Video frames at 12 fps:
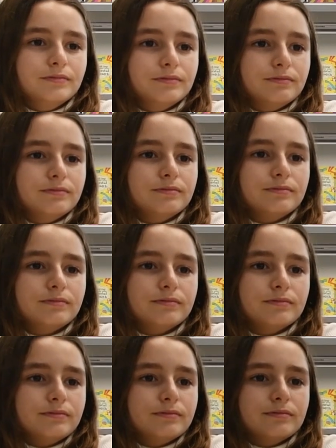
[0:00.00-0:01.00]

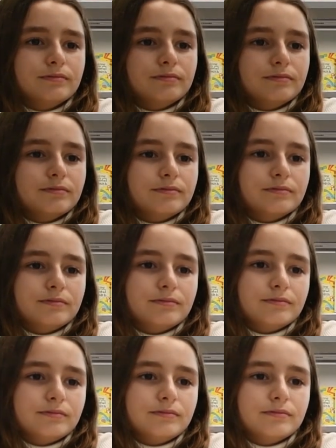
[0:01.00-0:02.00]

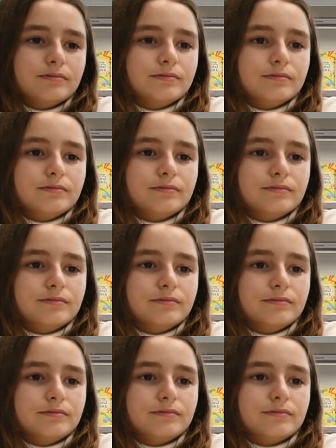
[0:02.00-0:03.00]

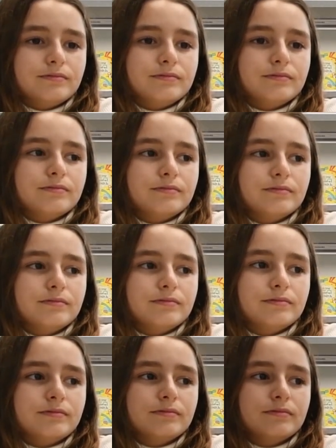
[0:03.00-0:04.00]

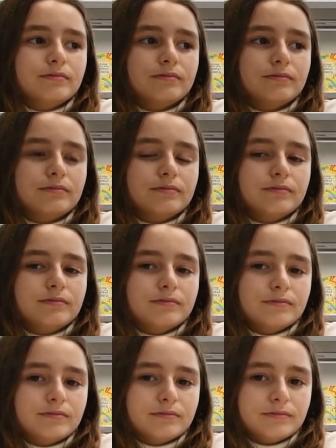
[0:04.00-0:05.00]

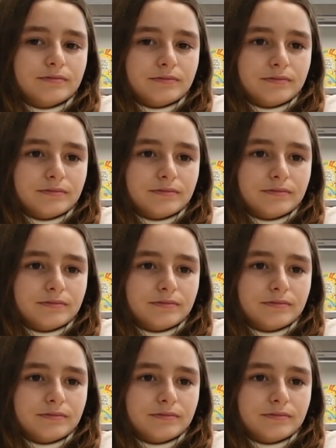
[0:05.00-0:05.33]
No words are spoken by the person on screen.